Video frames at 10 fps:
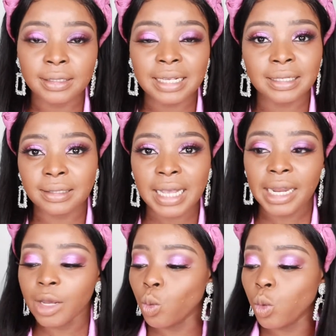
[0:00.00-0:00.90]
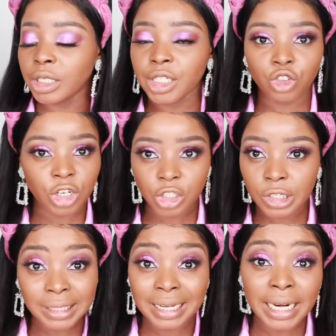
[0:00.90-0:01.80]
That's exactly what the
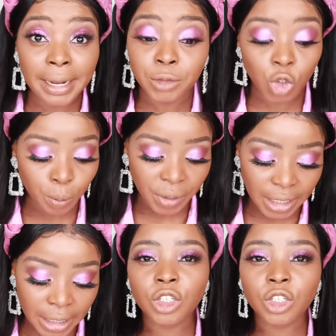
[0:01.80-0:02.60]
translucent claims to be.